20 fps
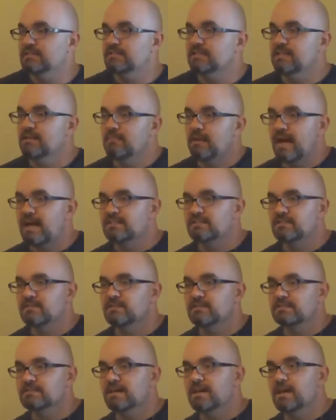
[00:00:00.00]
keep asking
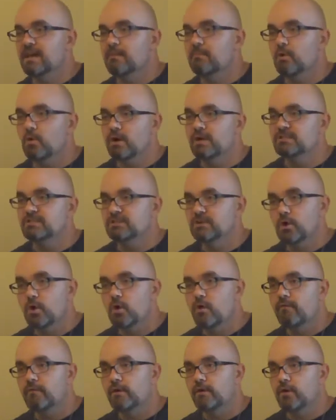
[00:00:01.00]
the same question
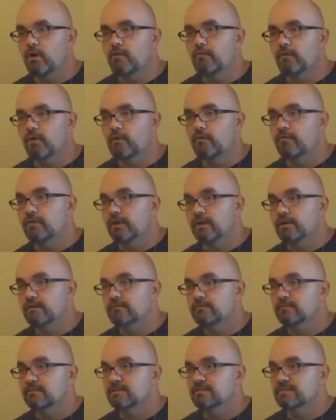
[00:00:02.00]
over and over and over again
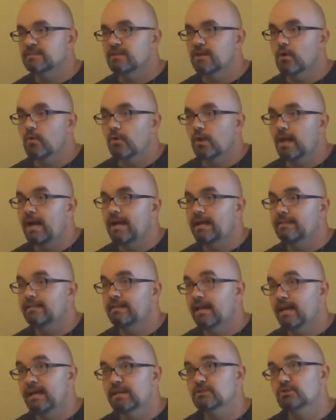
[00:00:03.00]
because they don't like
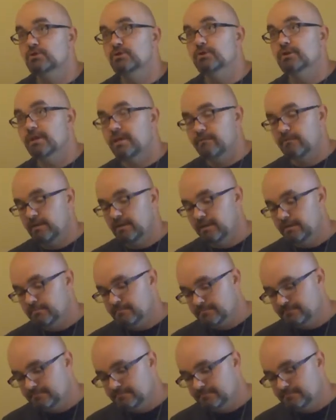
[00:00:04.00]
the answer you're giving them?